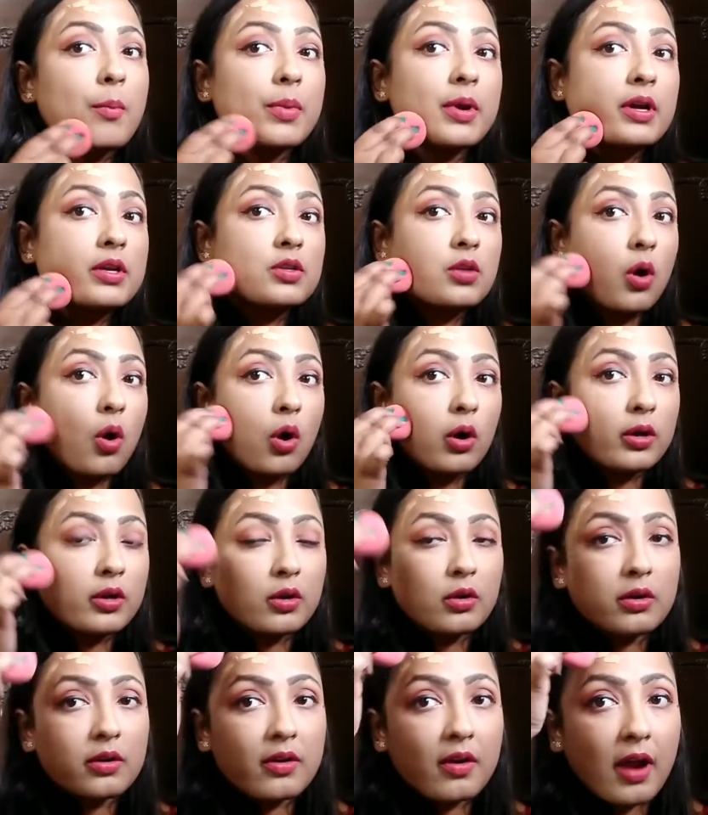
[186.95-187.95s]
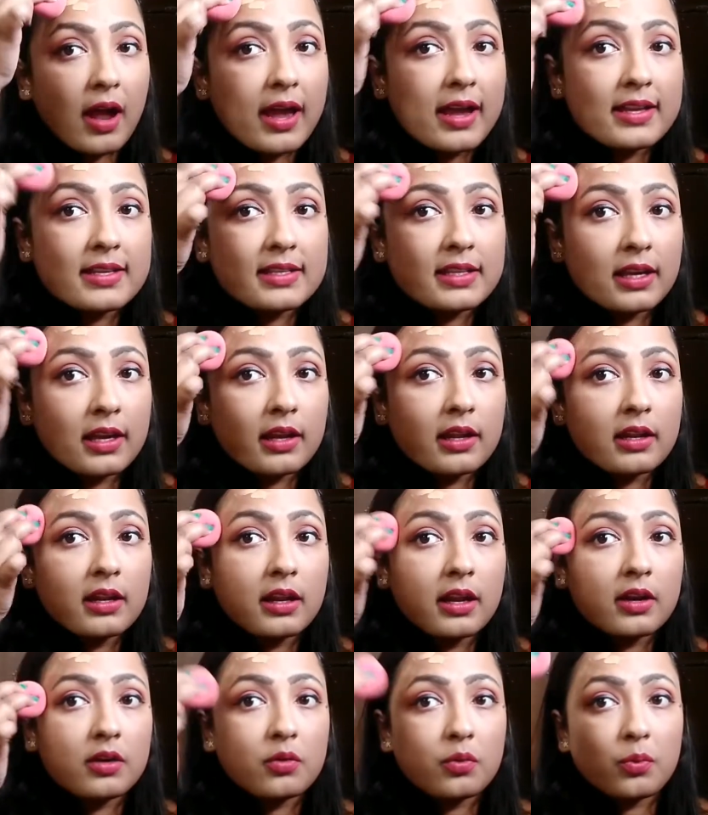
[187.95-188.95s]
because on your dry
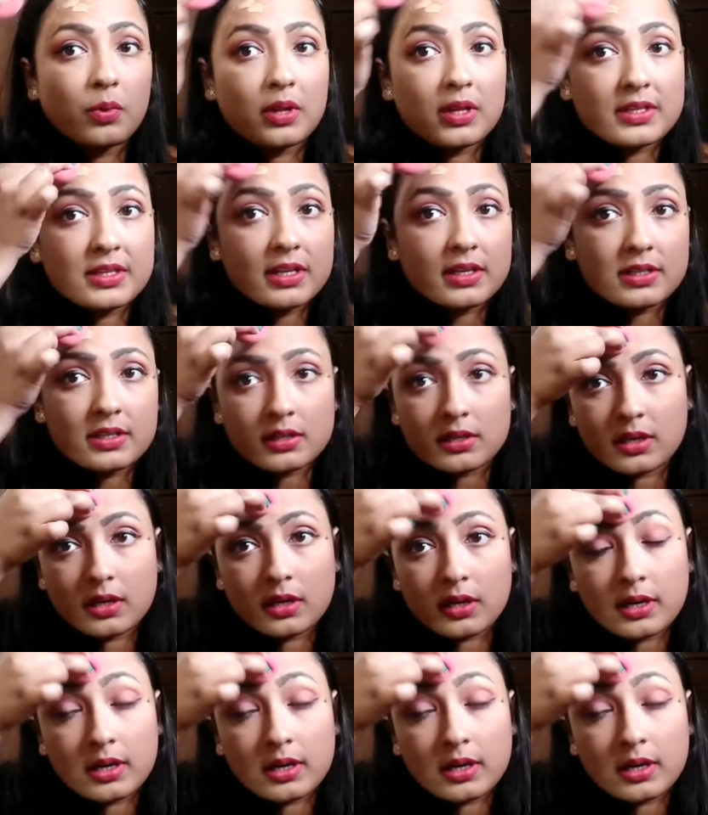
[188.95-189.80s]
skin it will just